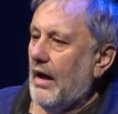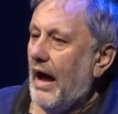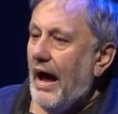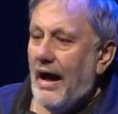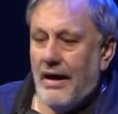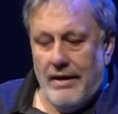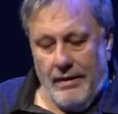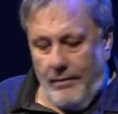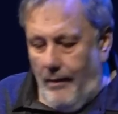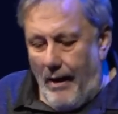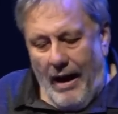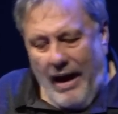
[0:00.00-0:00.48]

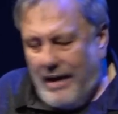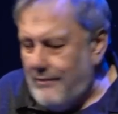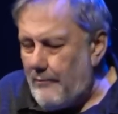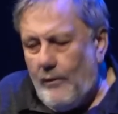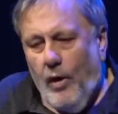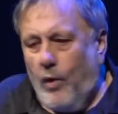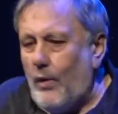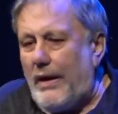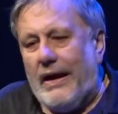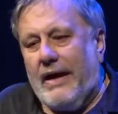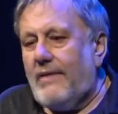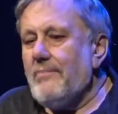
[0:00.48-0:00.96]

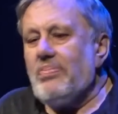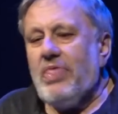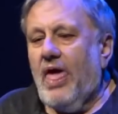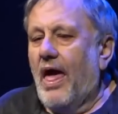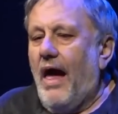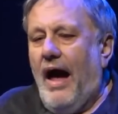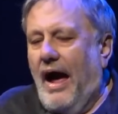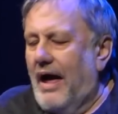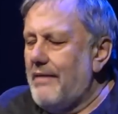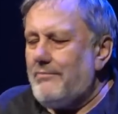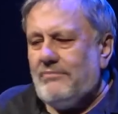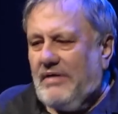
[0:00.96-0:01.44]

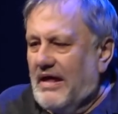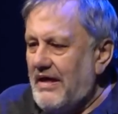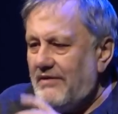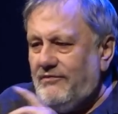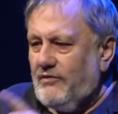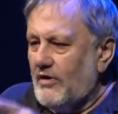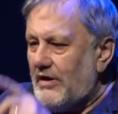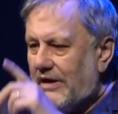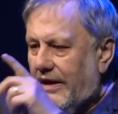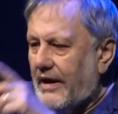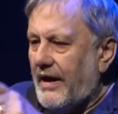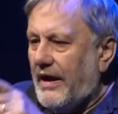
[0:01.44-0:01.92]
I'm
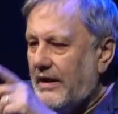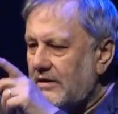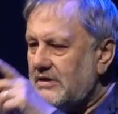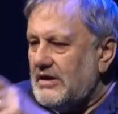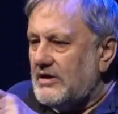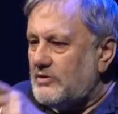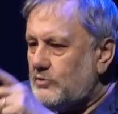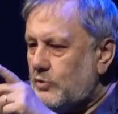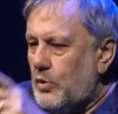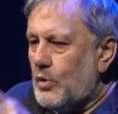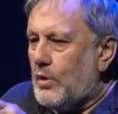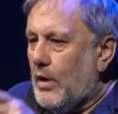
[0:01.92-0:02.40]
even
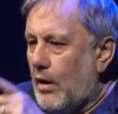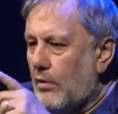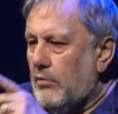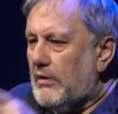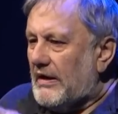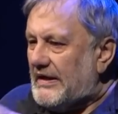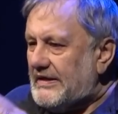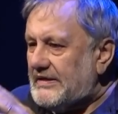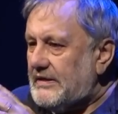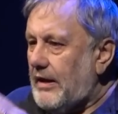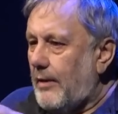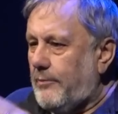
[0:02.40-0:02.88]
ready to
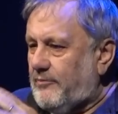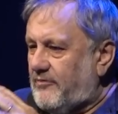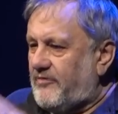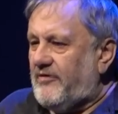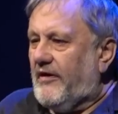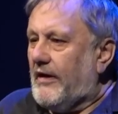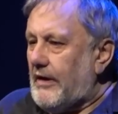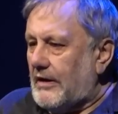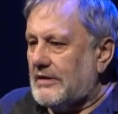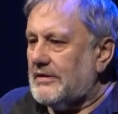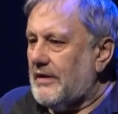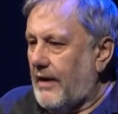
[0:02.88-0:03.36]
go a step
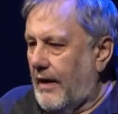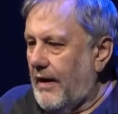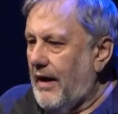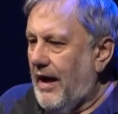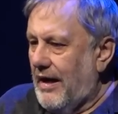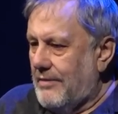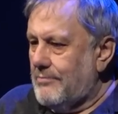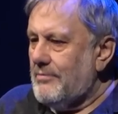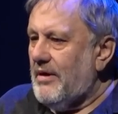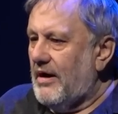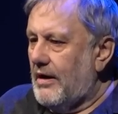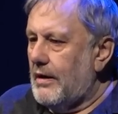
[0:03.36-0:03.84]
further.
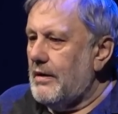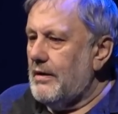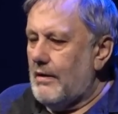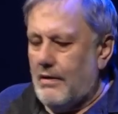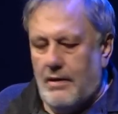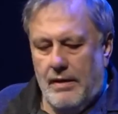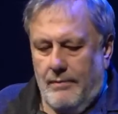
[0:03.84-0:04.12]
I'm a